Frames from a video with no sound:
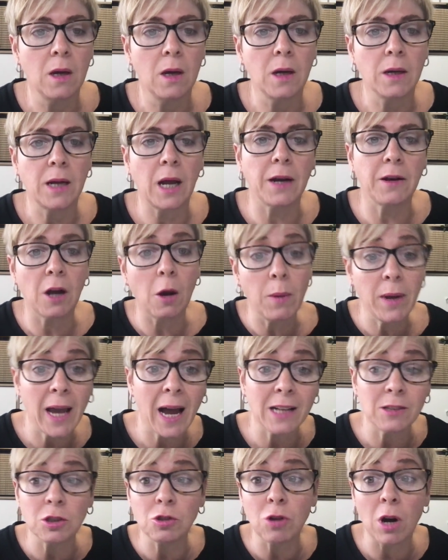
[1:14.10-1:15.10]
Now, knowing
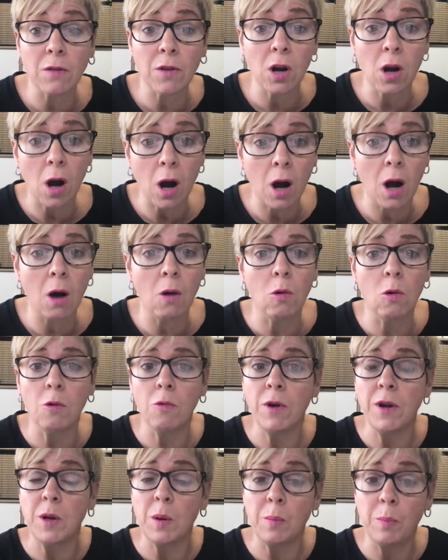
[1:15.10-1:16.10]
how to drive a car or
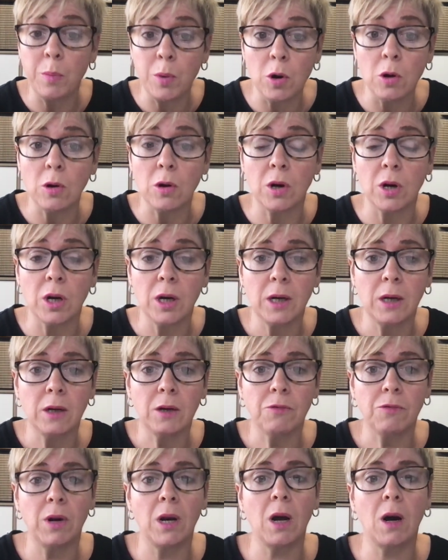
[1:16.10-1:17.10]
read a book
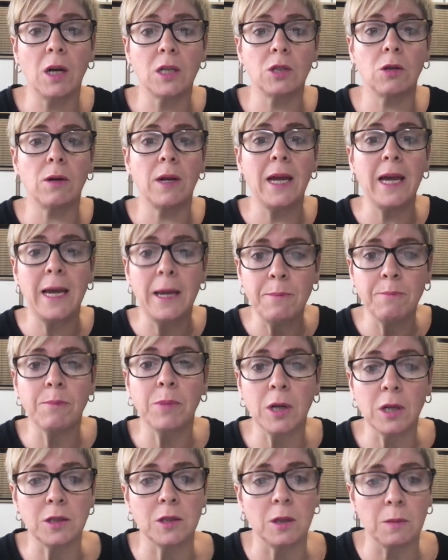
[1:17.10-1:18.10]
relies on
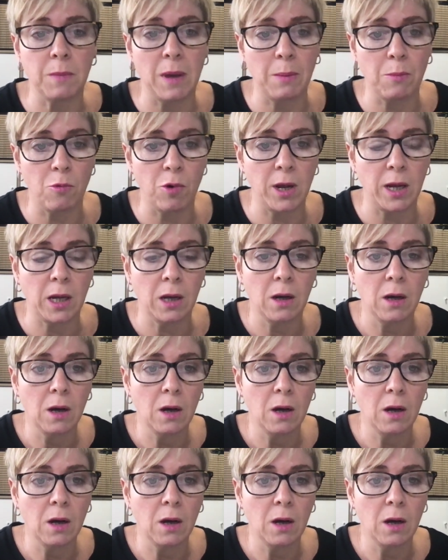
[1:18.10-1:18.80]
implicit memory.